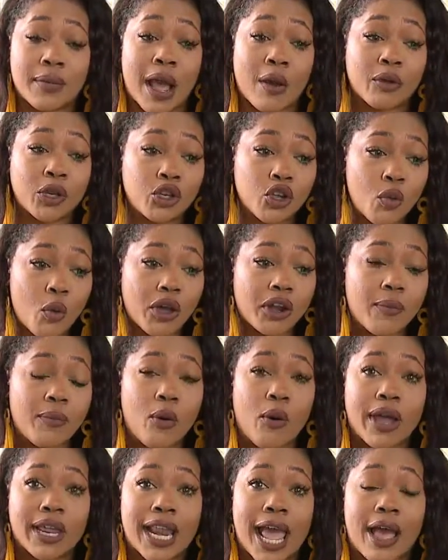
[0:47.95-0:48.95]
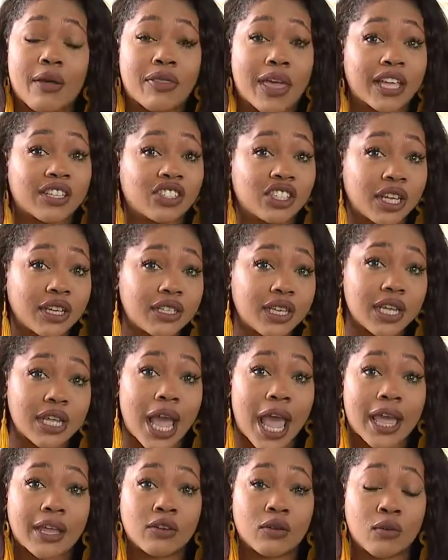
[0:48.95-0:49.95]
Now, we do want to point out that
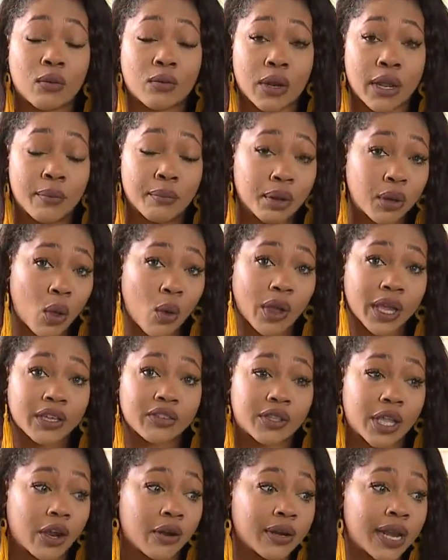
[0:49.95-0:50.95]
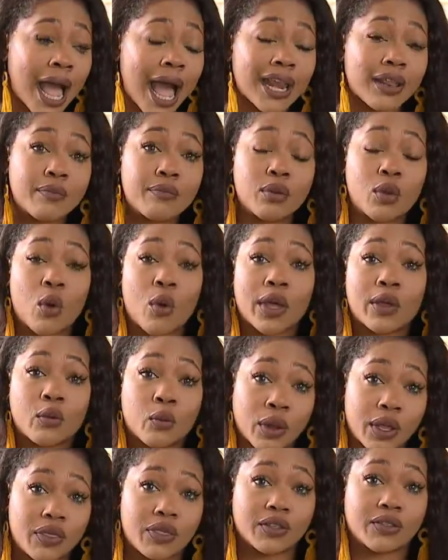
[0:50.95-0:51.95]
GTA employees, they are not employed
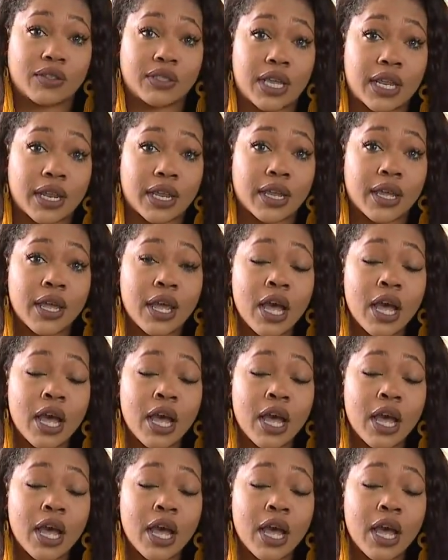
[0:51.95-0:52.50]
with the city,